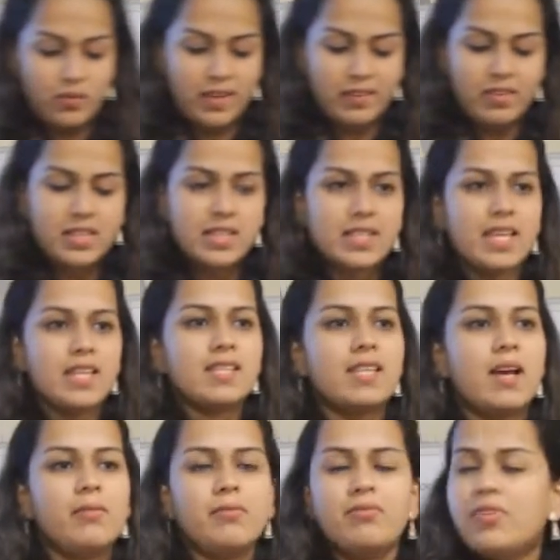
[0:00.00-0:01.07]
we will see
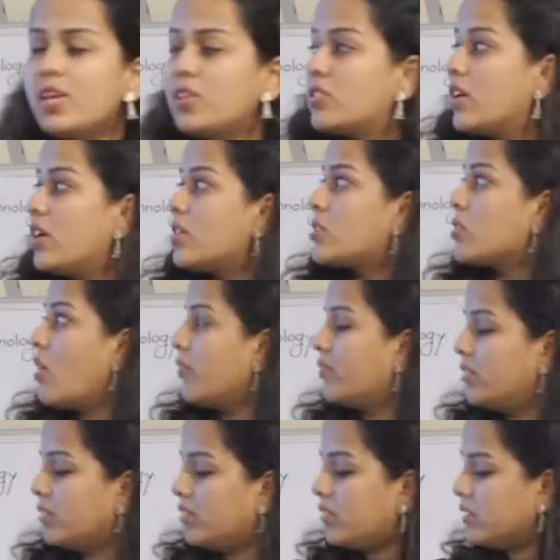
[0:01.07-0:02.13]
some features
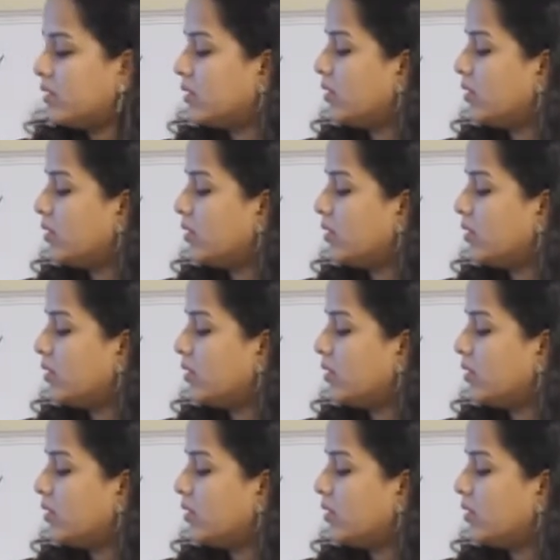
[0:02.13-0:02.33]
of the